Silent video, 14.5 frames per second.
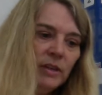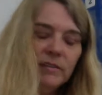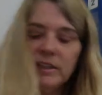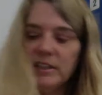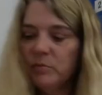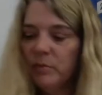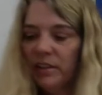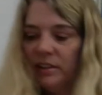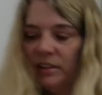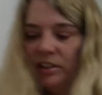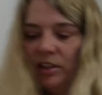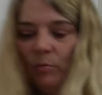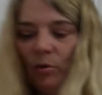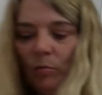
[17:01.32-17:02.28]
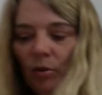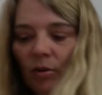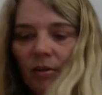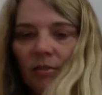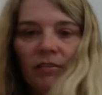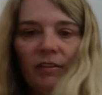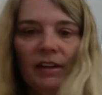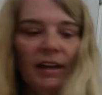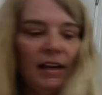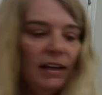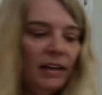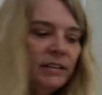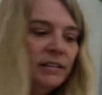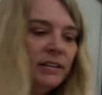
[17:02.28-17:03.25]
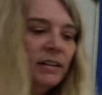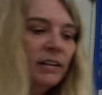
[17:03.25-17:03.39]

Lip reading: let's make the number bond for that.